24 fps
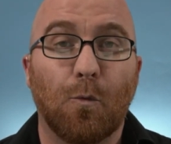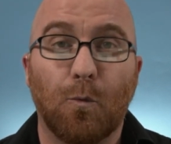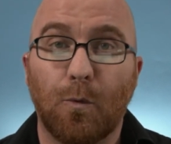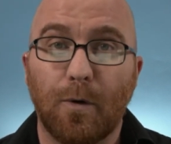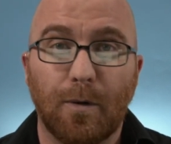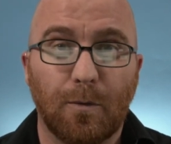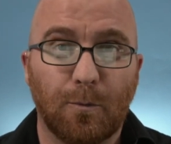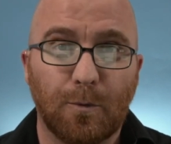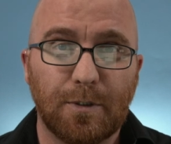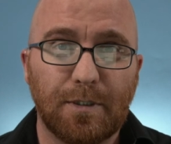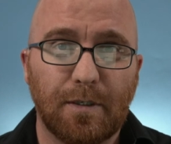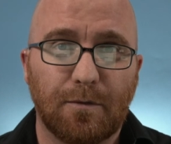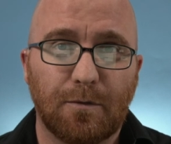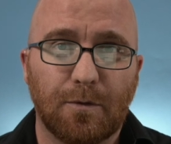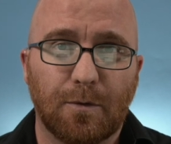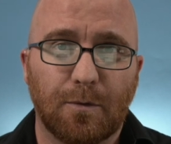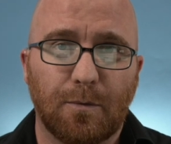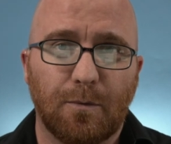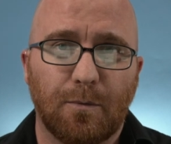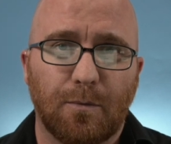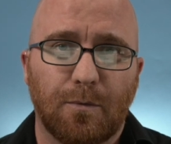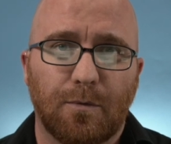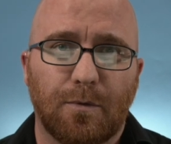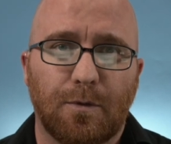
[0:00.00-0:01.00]
whichever
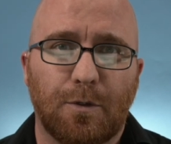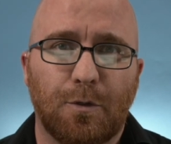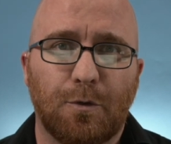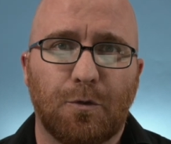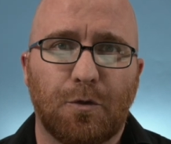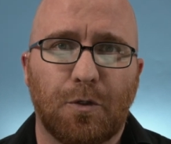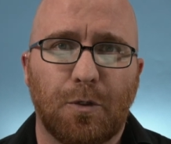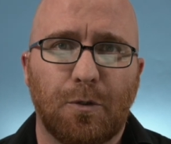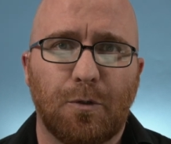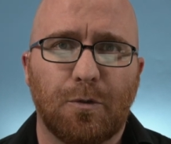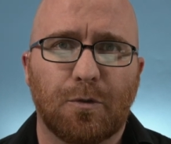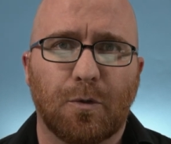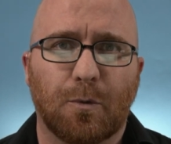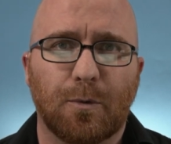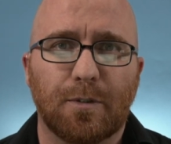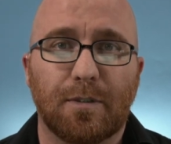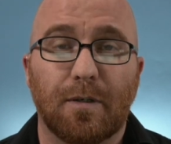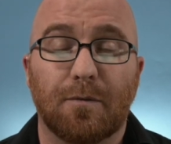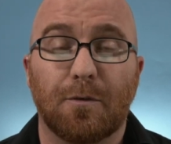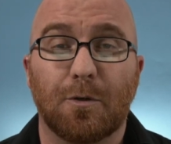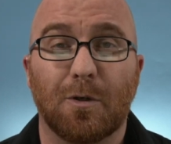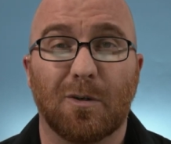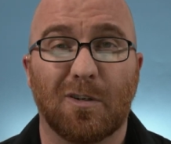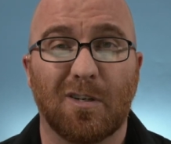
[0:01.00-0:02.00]
you choose or
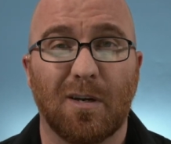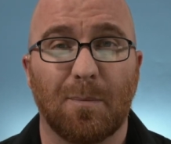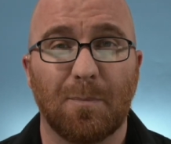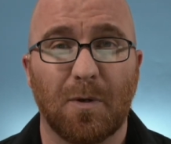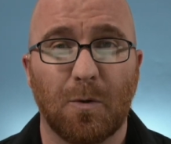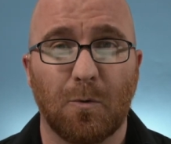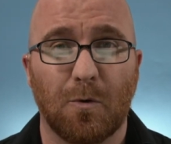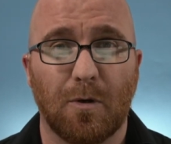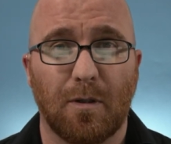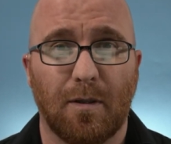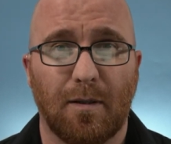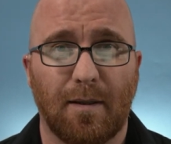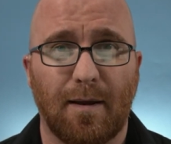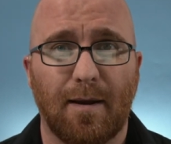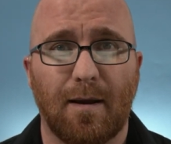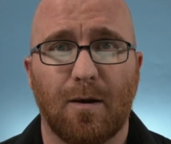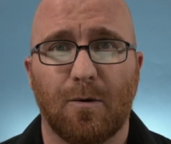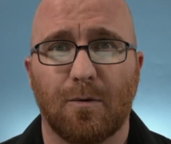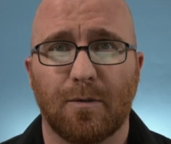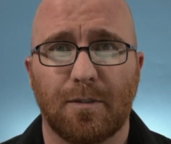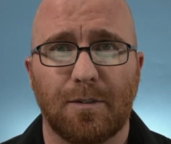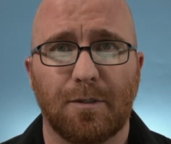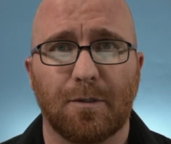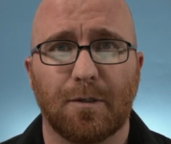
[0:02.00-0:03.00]
whichever your company will allow
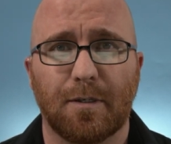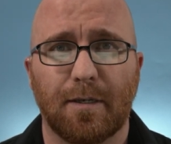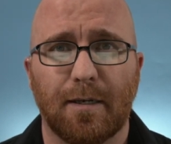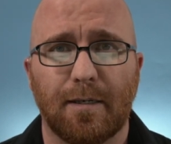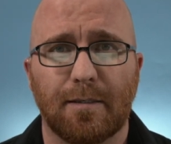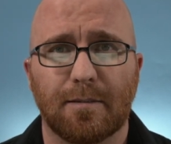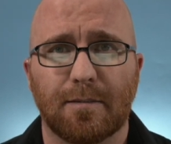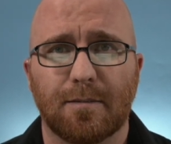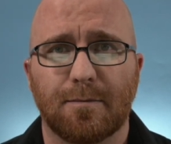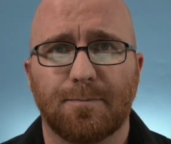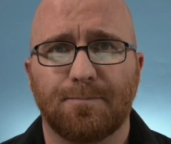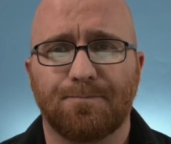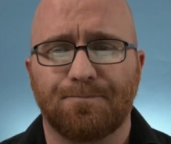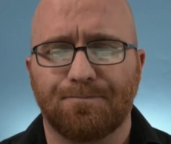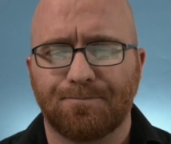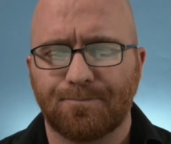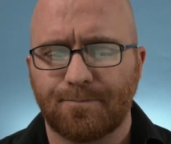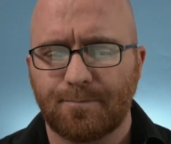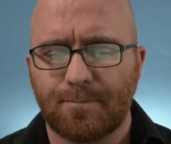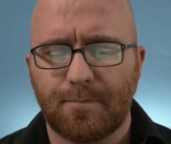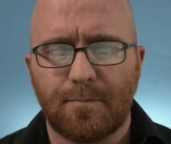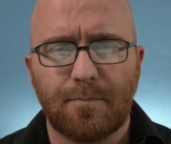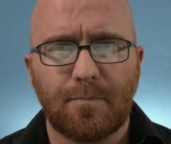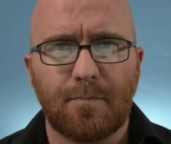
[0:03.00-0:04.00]
in your case.
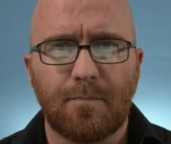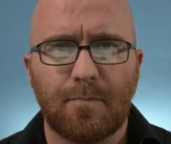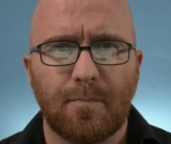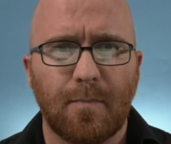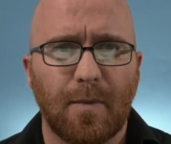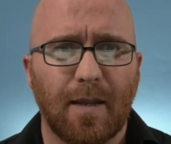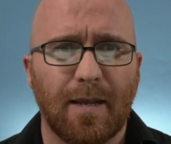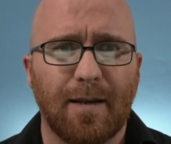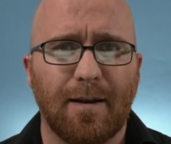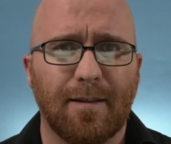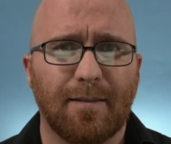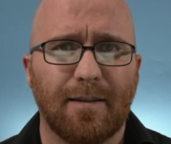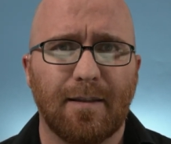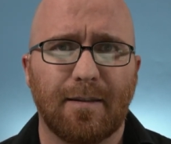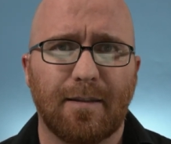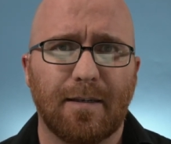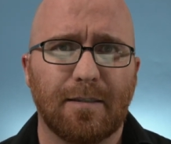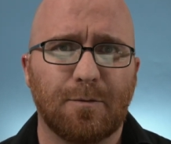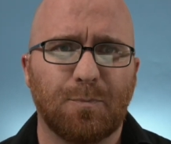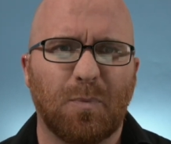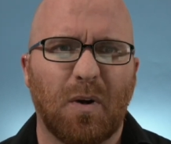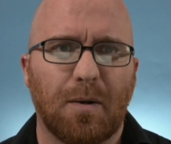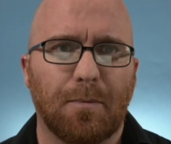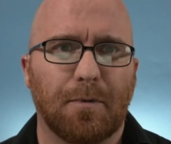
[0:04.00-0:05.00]
And I think that's
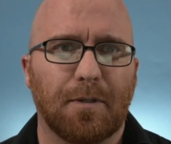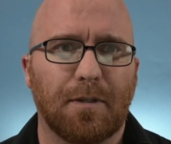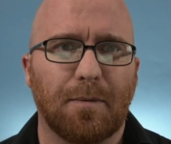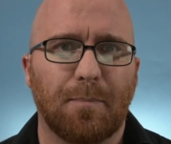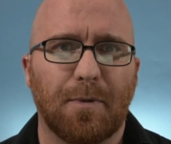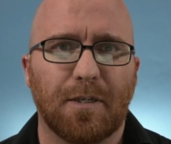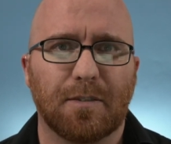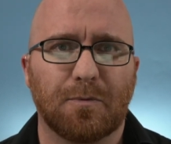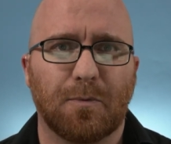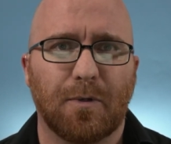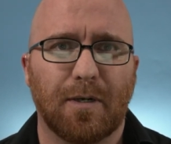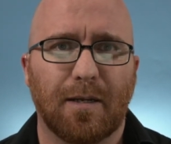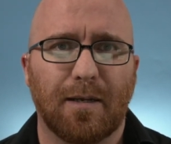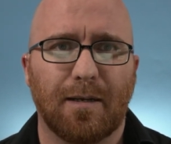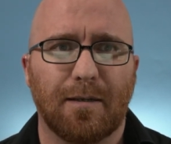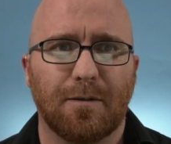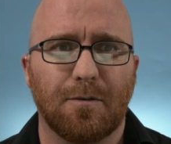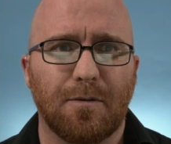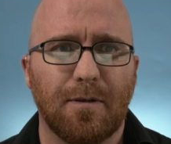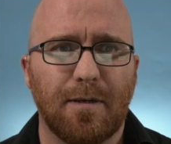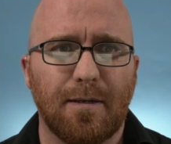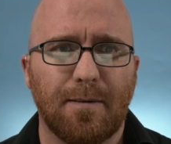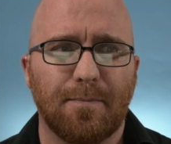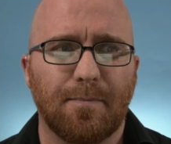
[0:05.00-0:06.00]
probably the best way to handle
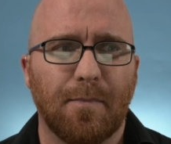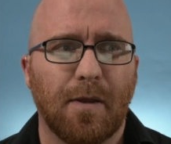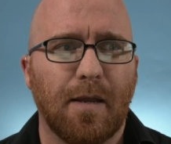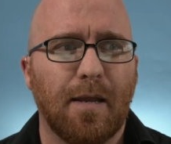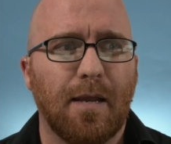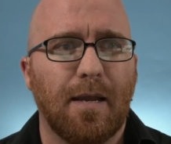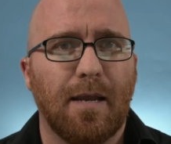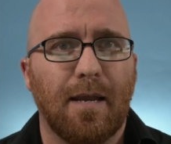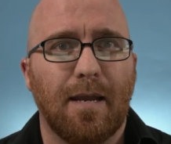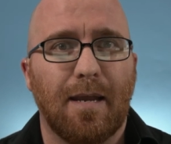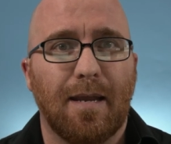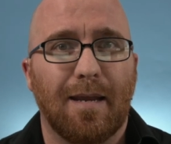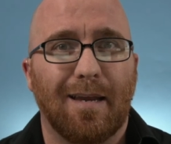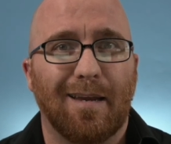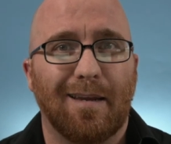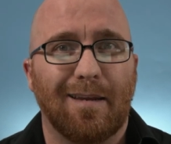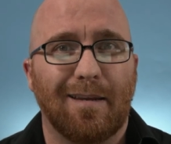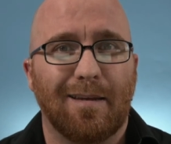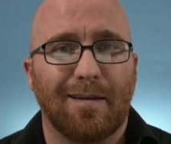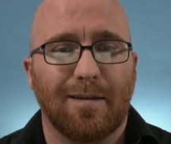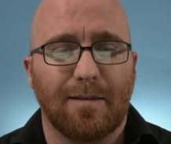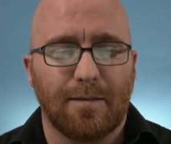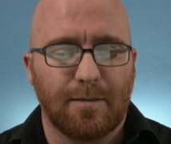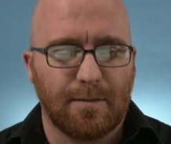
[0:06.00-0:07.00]
that.
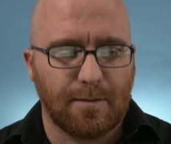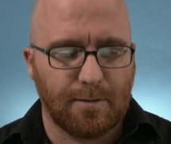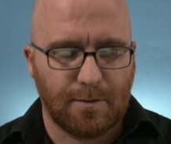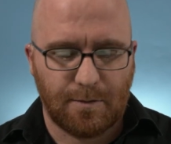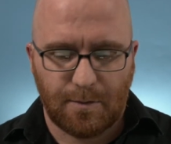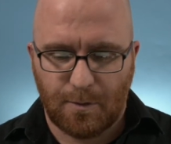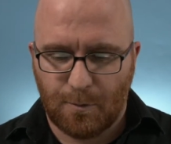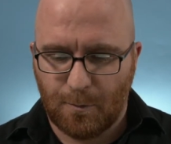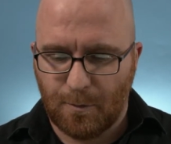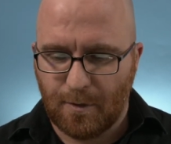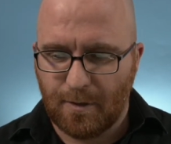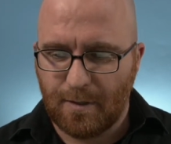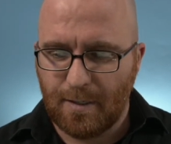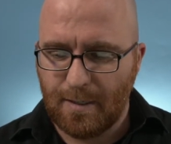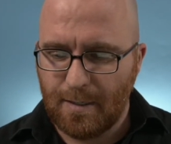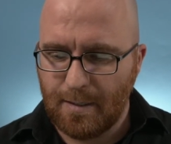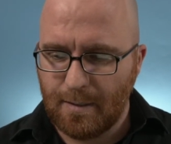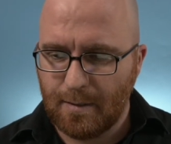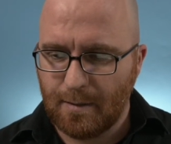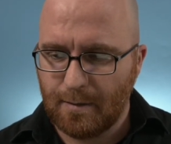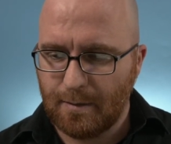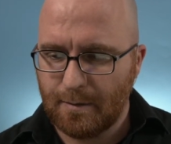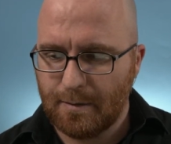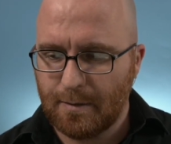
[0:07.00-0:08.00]
And so with
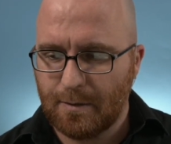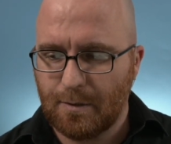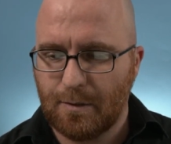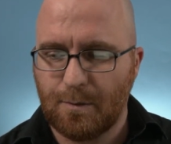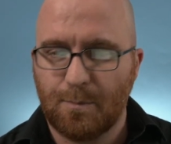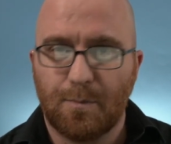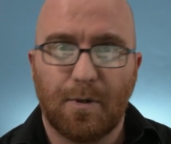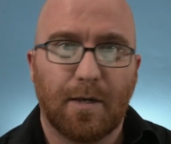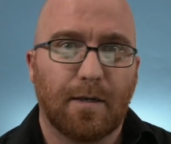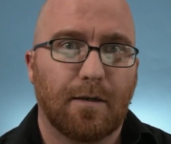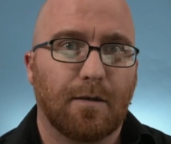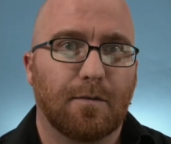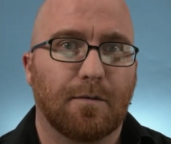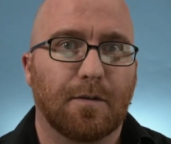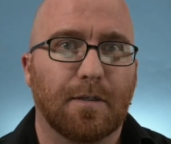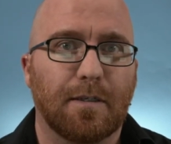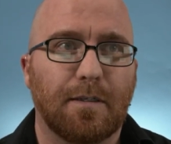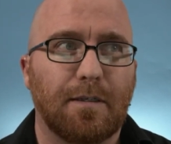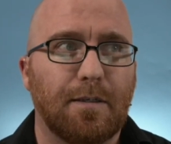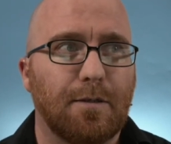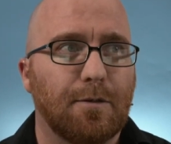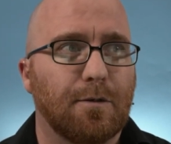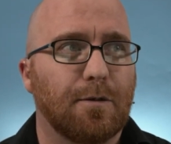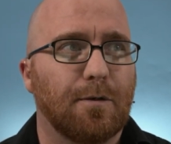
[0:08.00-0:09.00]
that, let's turn back over to
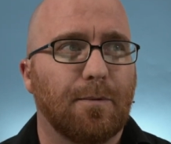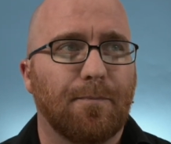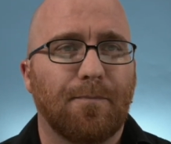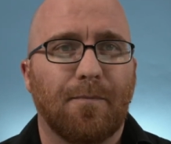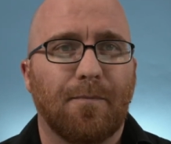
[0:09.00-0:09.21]
here.